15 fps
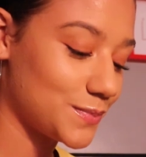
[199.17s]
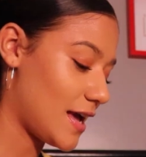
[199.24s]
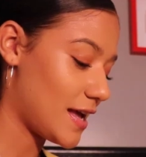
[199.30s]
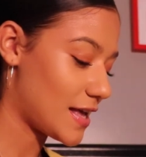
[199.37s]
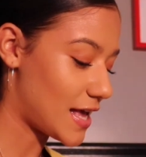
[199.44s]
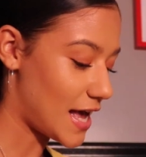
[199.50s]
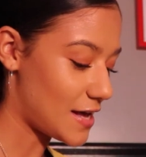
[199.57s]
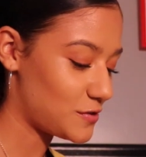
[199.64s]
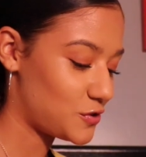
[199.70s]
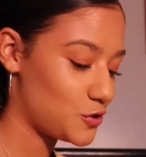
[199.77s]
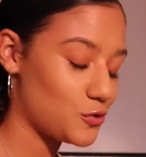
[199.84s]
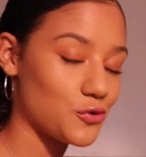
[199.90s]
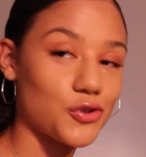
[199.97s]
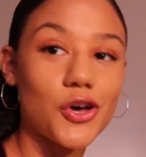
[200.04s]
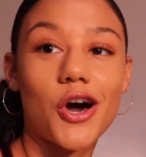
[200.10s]
In case
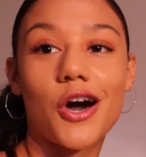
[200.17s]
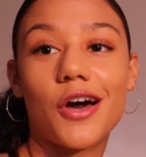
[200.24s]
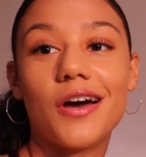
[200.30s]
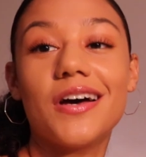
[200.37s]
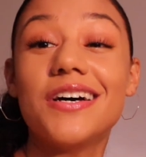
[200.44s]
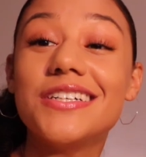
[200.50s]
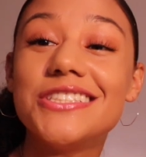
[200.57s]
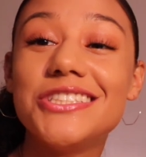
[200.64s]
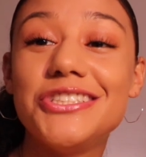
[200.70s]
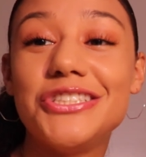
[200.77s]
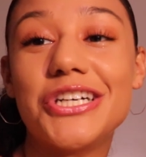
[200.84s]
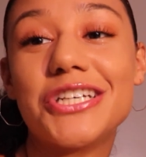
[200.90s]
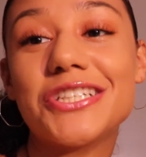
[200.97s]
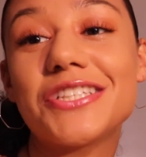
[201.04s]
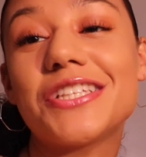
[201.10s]
you thought
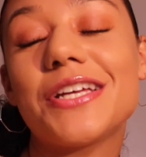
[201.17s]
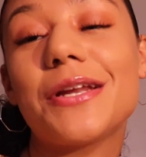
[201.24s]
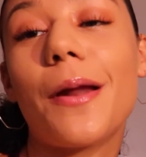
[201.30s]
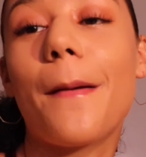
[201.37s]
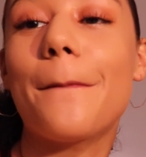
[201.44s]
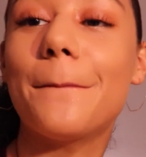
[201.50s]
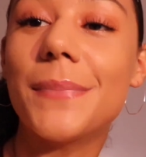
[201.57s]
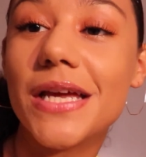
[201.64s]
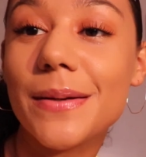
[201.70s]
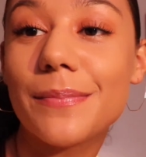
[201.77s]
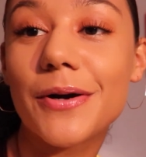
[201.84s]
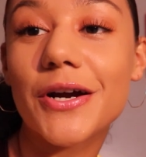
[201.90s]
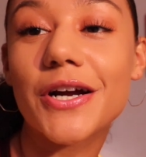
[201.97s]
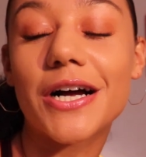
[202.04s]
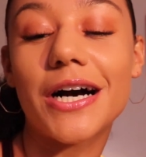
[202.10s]
Justin
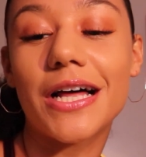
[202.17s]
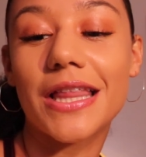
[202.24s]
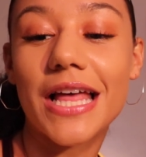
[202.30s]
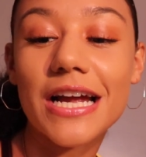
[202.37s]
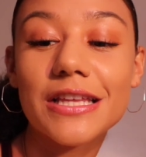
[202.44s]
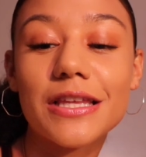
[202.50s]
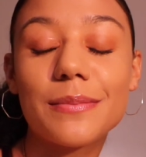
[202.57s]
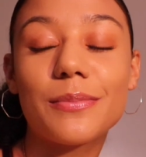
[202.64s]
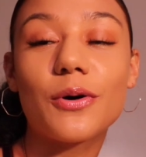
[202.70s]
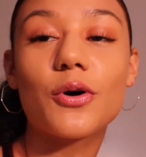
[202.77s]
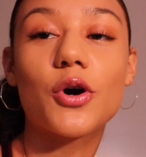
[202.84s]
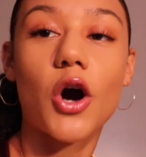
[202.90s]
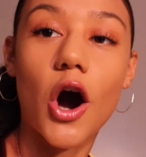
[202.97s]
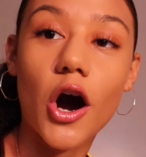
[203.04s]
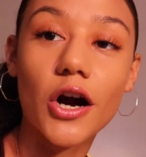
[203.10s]
Bieber
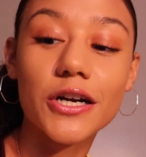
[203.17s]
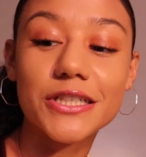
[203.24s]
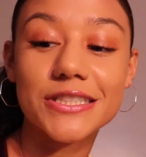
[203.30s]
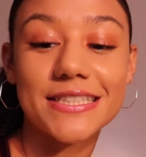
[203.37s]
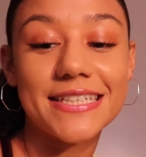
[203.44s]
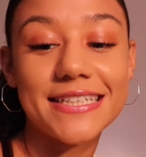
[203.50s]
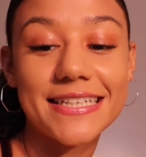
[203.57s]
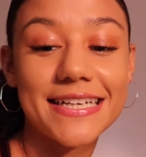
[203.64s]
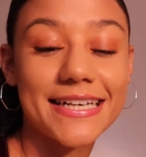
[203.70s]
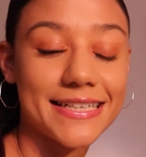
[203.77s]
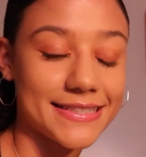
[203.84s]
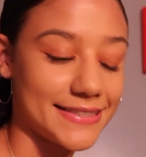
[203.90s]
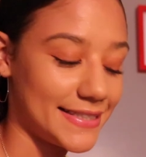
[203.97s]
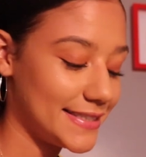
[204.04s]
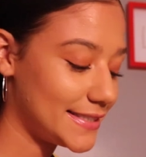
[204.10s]
collectible cards didn't
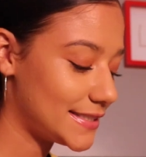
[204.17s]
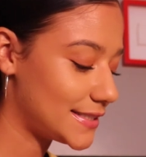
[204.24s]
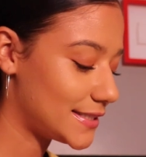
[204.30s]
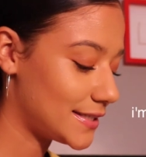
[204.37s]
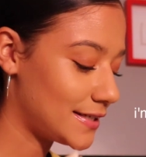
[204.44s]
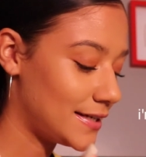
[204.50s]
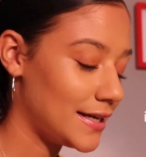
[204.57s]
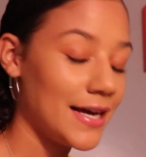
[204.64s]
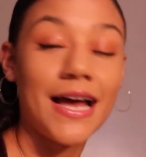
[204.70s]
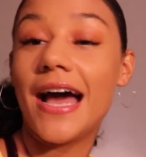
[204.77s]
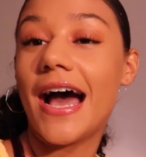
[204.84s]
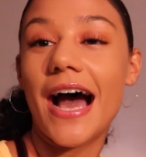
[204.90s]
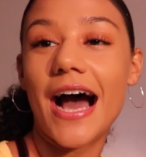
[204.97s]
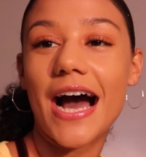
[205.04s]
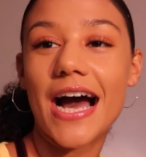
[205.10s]
exist,
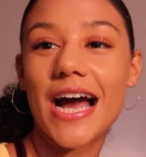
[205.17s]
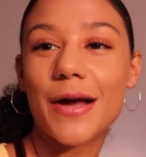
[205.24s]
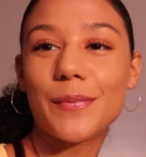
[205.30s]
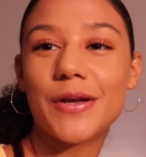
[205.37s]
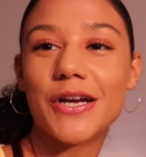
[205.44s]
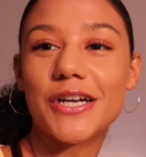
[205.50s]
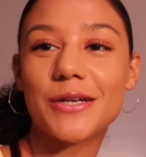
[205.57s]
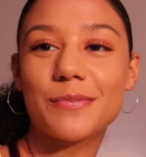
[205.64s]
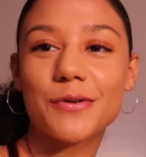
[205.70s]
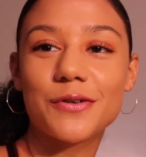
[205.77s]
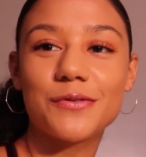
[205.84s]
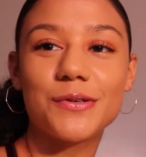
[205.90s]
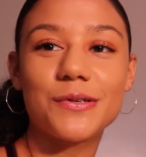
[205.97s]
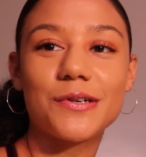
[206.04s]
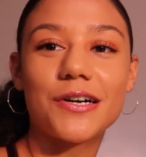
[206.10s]
I'm here to
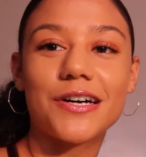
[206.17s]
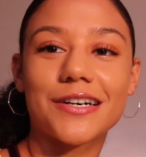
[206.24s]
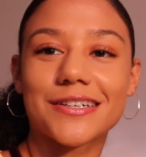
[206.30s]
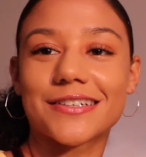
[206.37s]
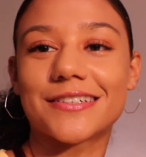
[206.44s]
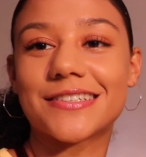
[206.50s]
prove you wrong.